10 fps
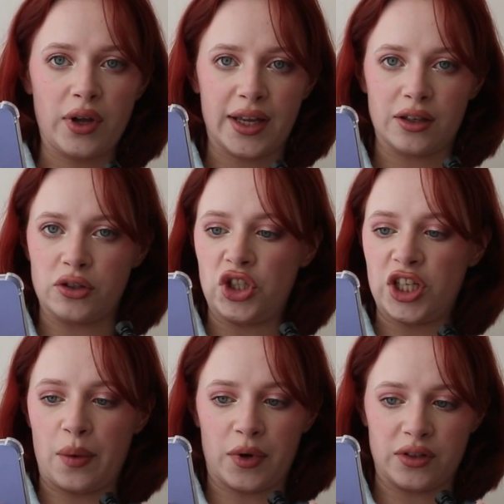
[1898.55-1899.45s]
And those
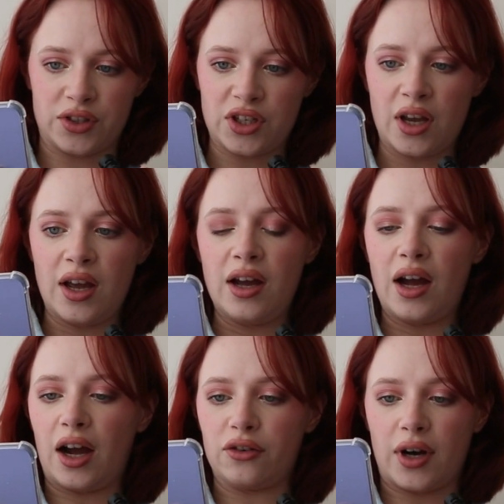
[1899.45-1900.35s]
shimmers
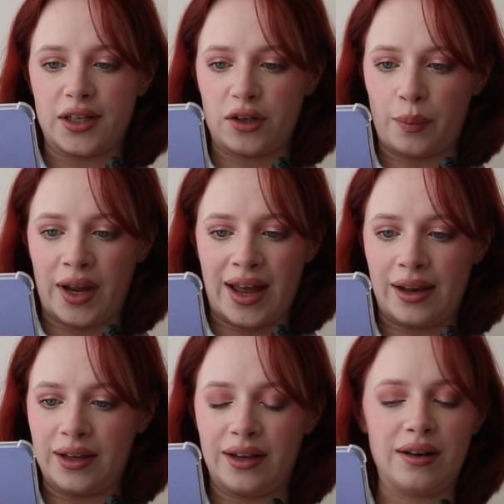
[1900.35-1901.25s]
are right up my
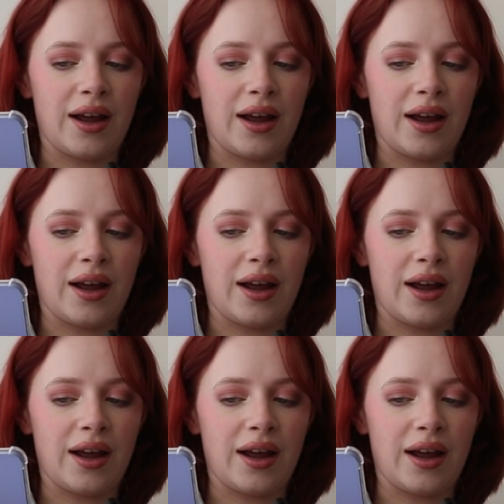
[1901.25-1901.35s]
alley.